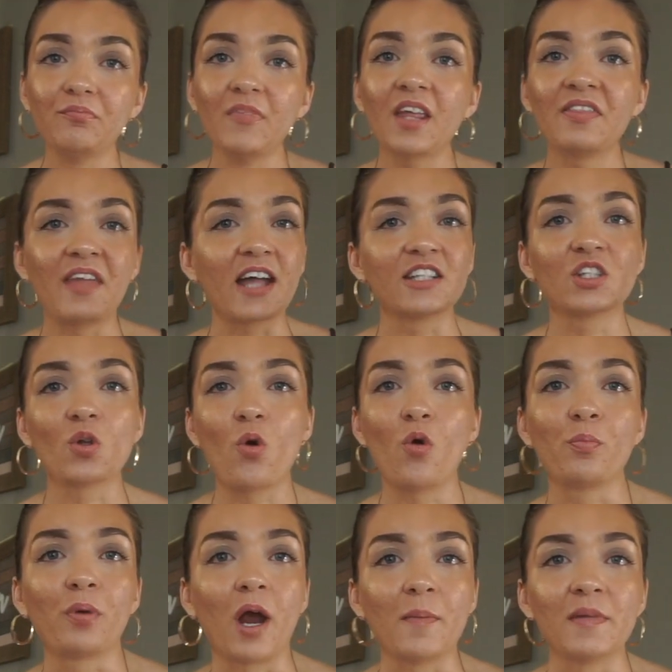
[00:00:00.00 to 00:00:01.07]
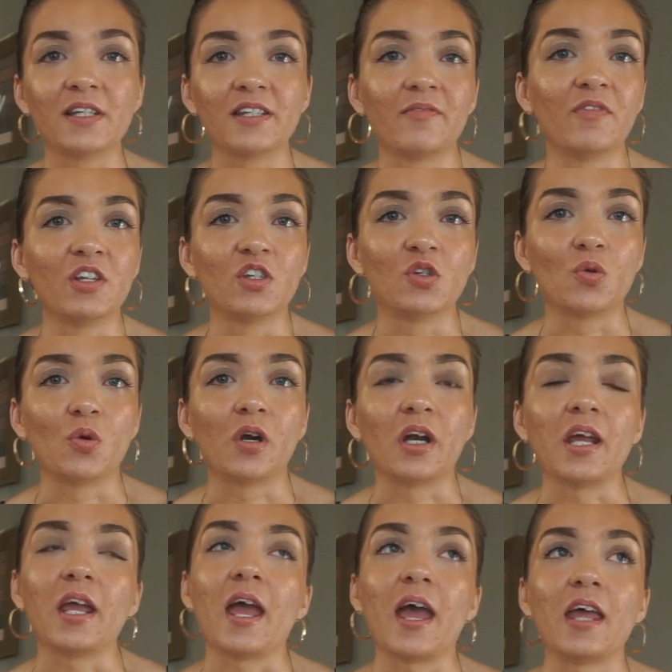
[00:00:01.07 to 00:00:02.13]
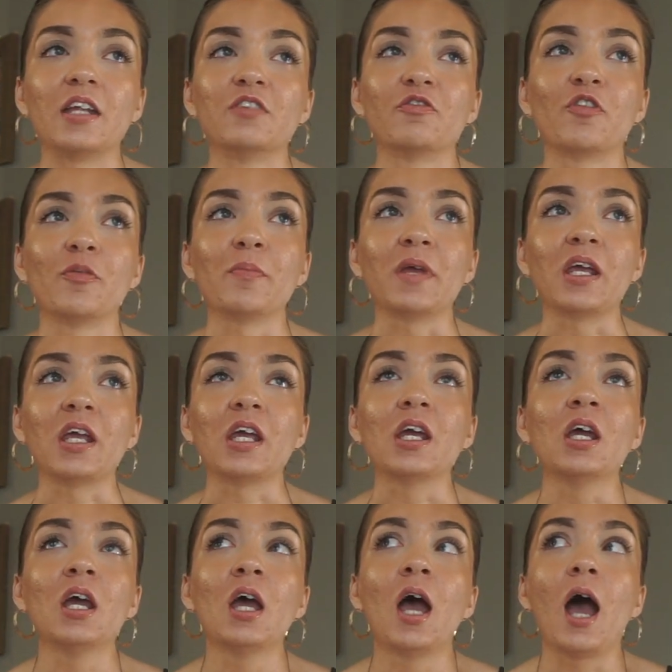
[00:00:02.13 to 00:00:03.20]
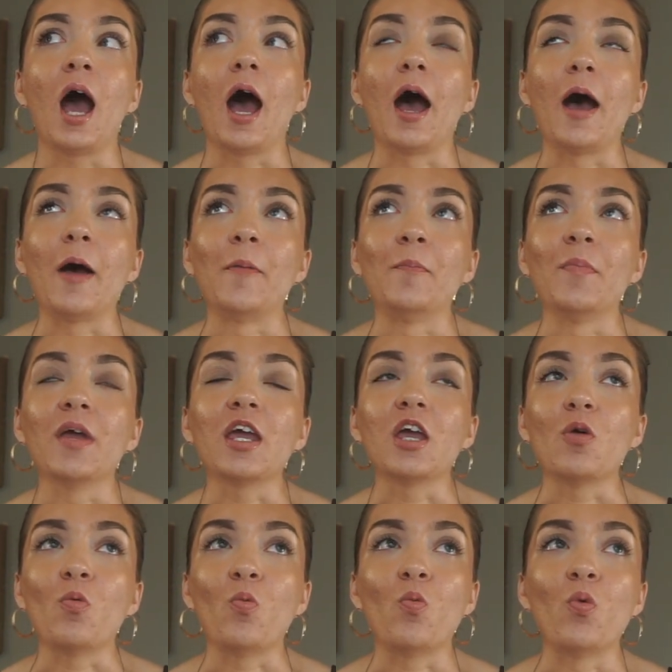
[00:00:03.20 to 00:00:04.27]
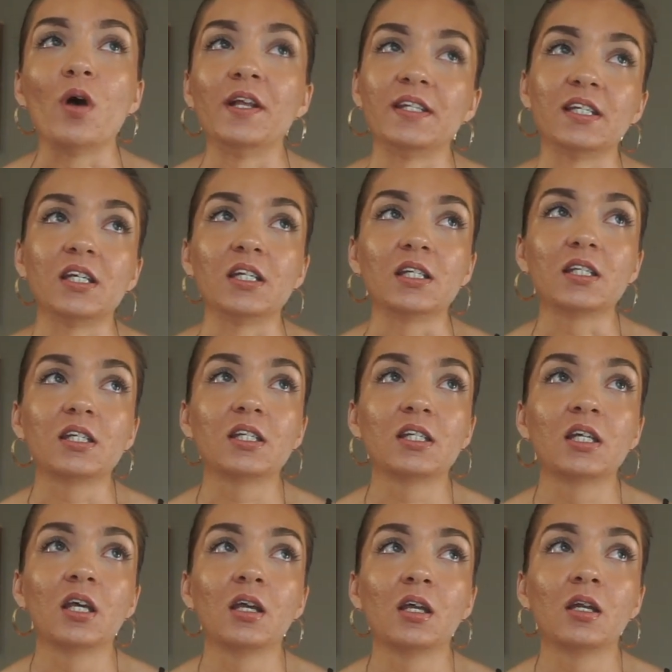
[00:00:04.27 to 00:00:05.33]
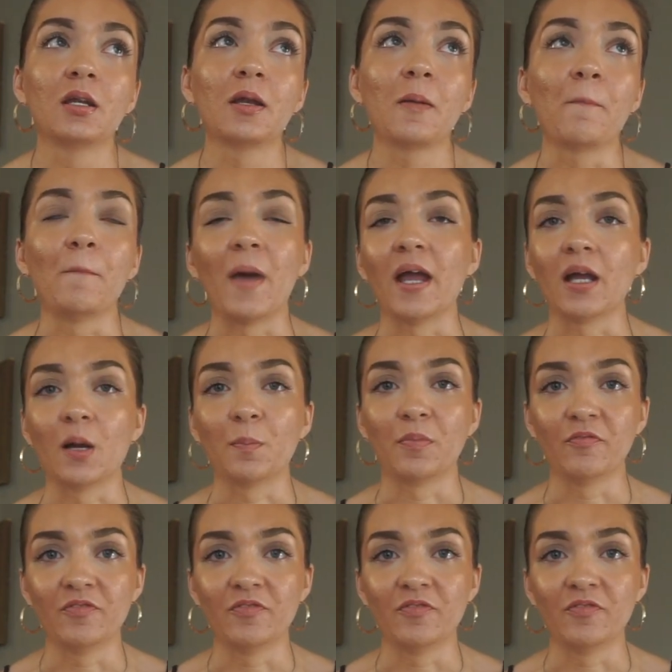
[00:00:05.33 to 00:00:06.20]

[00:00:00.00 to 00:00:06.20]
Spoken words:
that's the whole premise of the story, and for me, it wasn't my cup of